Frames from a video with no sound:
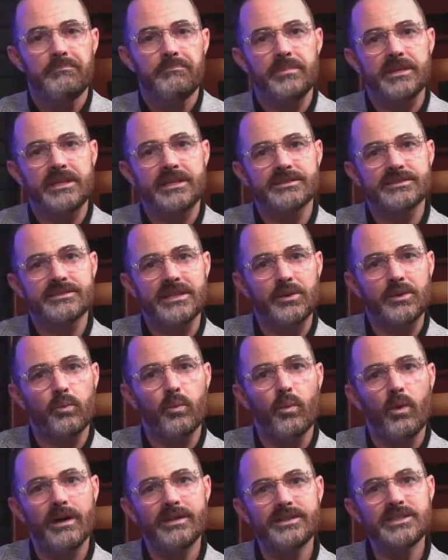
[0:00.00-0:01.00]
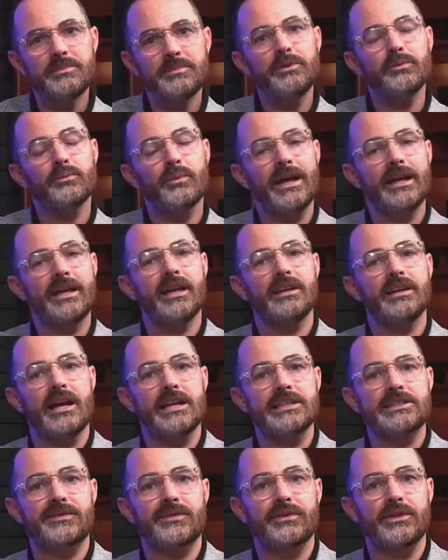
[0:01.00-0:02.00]
because they want to be
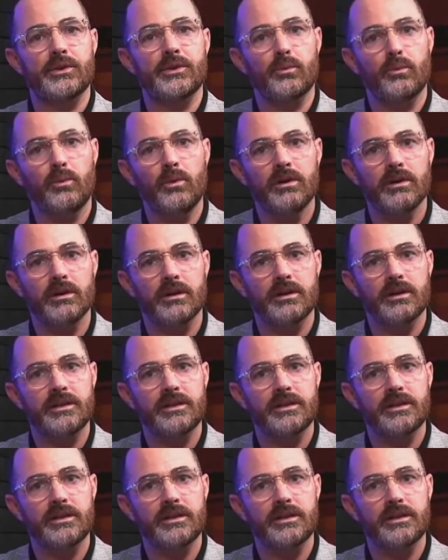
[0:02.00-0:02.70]
recognized for their work,